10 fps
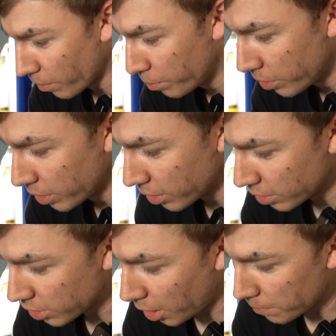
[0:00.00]
we're putting
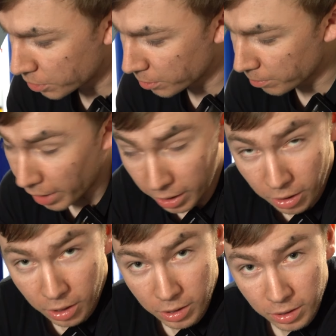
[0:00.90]
the top trim back
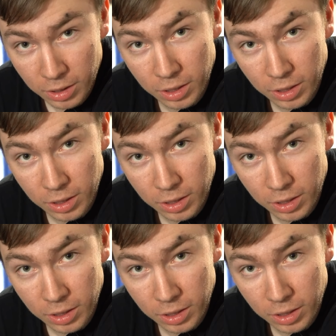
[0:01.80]
on.